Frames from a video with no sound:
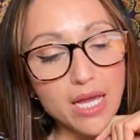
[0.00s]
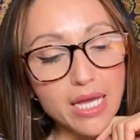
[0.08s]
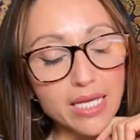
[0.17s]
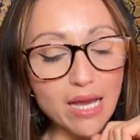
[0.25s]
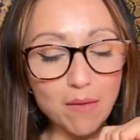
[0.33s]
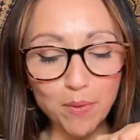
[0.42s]

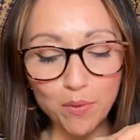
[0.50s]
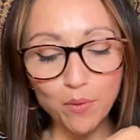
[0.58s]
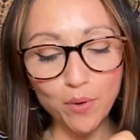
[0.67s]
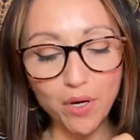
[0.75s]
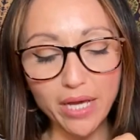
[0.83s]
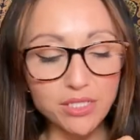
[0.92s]

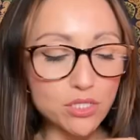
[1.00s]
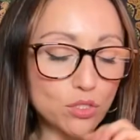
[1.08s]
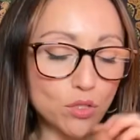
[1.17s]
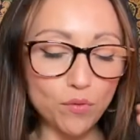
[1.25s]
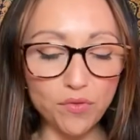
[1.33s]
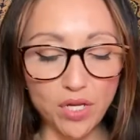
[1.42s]
Capricorn, I just
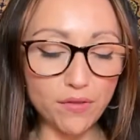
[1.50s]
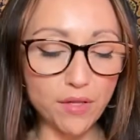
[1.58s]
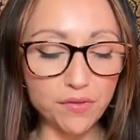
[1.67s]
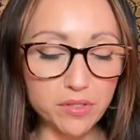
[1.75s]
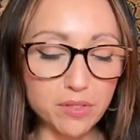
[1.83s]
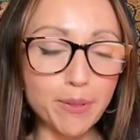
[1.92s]
don't think
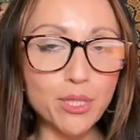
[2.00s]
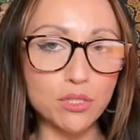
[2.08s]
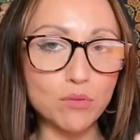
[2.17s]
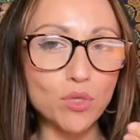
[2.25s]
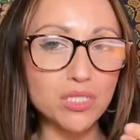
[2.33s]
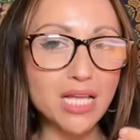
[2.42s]
that this
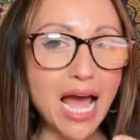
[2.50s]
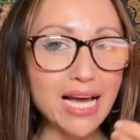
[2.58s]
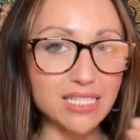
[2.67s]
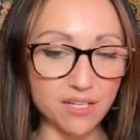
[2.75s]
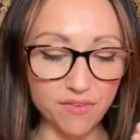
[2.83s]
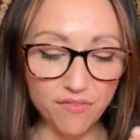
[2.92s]
person was
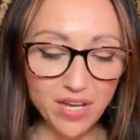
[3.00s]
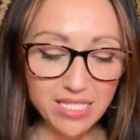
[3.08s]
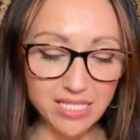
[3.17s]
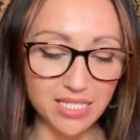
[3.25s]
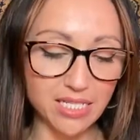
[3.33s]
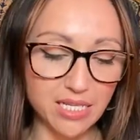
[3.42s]
as
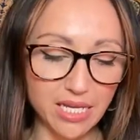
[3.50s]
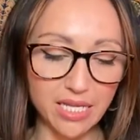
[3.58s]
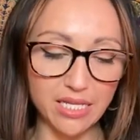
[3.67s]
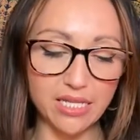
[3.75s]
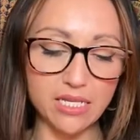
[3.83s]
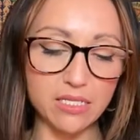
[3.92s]
invested
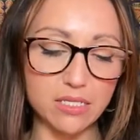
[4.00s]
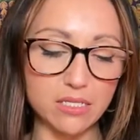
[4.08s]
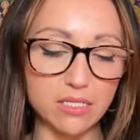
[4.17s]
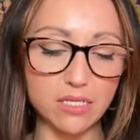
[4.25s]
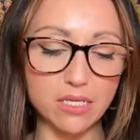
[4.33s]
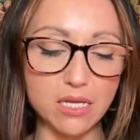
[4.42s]
in
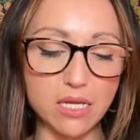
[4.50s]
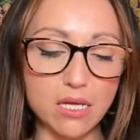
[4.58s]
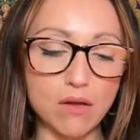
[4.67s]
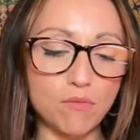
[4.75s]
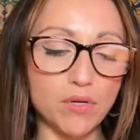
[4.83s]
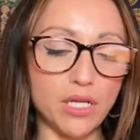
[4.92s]
this
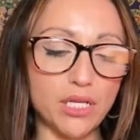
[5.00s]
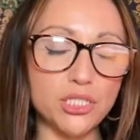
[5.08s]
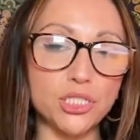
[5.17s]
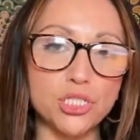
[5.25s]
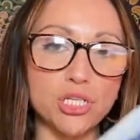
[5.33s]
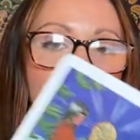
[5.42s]

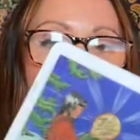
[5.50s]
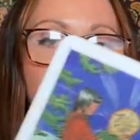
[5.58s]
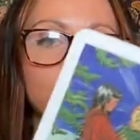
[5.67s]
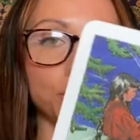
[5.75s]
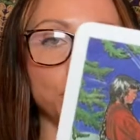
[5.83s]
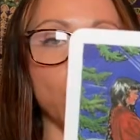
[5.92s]
relationship
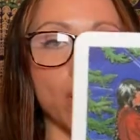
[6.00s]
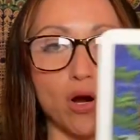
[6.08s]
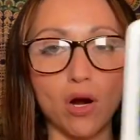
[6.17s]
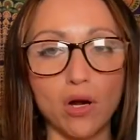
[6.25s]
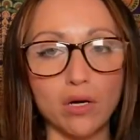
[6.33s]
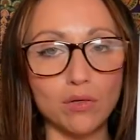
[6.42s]
as you
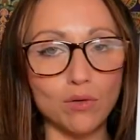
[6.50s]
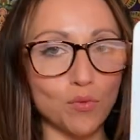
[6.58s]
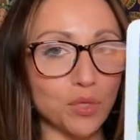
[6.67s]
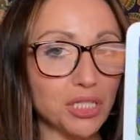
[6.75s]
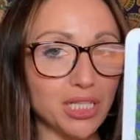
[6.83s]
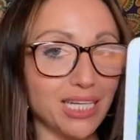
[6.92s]
were,
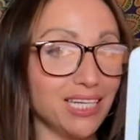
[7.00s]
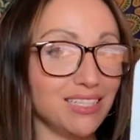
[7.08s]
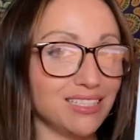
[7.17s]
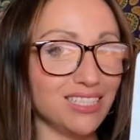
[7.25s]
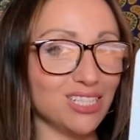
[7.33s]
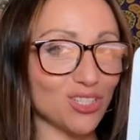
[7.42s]
really,
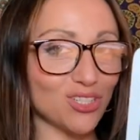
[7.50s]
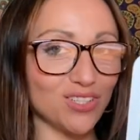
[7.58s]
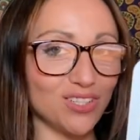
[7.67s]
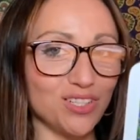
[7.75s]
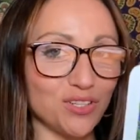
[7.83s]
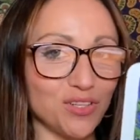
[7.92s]
near
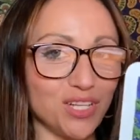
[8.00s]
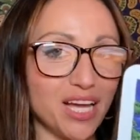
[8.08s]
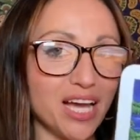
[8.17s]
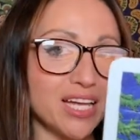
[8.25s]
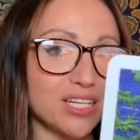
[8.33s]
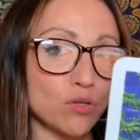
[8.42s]
the
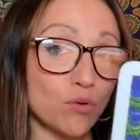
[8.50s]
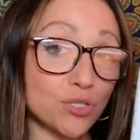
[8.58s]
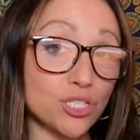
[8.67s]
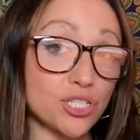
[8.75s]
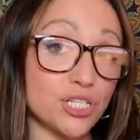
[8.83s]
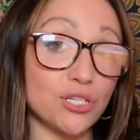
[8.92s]
end, or
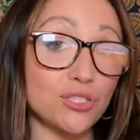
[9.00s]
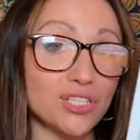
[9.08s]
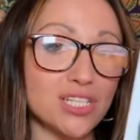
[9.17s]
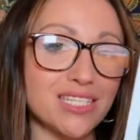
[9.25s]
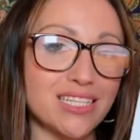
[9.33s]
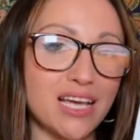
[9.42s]
still to
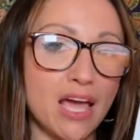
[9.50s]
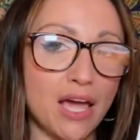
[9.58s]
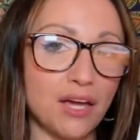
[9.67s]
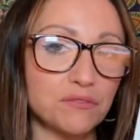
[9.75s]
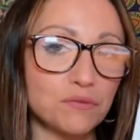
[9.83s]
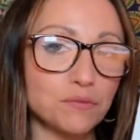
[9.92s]
this
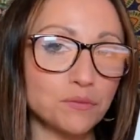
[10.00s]
day.